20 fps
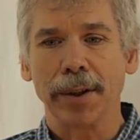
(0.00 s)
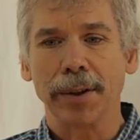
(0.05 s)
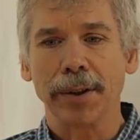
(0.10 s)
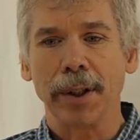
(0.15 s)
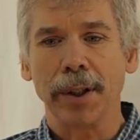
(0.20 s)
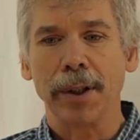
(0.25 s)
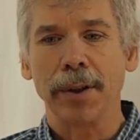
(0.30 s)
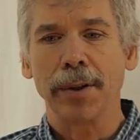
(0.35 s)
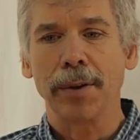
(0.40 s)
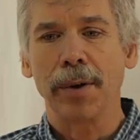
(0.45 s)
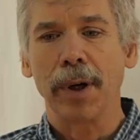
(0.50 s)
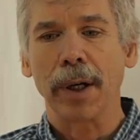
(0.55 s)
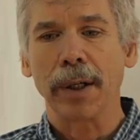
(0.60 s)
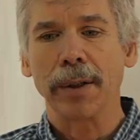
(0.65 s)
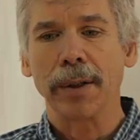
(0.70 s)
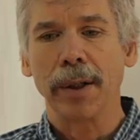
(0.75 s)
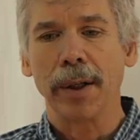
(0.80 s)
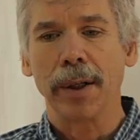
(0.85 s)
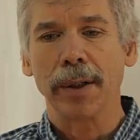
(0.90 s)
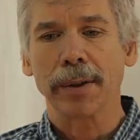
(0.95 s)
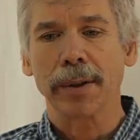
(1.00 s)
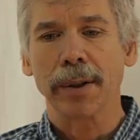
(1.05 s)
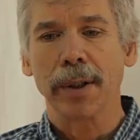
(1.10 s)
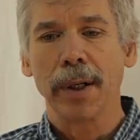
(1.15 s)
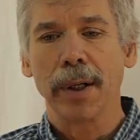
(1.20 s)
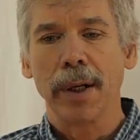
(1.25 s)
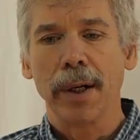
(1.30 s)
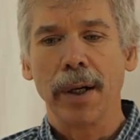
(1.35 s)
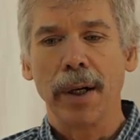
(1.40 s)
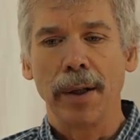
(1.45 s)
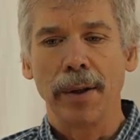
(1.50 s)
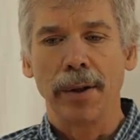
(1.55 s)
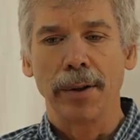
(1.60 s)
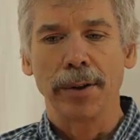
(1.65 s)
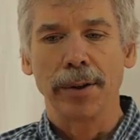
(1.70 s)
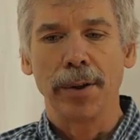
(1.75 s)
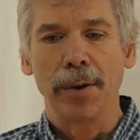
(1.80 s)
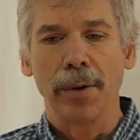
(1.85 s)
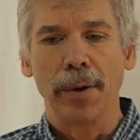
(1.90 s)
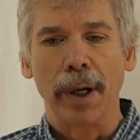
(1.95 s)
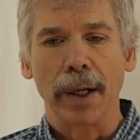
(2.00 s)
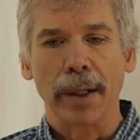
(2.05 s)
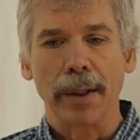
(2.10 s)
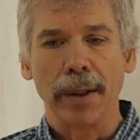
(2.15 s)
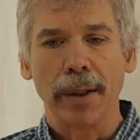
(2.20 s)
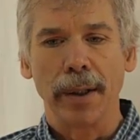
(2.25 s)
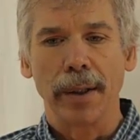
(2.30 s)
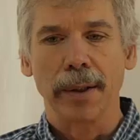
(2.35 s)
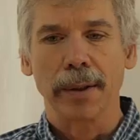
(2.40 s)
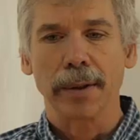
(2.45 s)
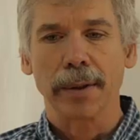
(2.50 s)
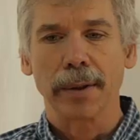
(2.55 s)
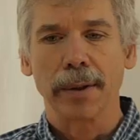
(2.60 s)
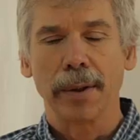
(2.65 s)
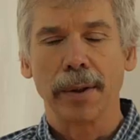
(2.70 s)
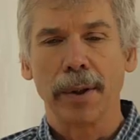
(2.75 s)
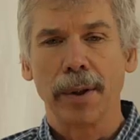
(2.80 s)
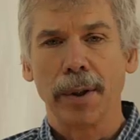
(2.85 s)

There's indirect tests and there's direct tests.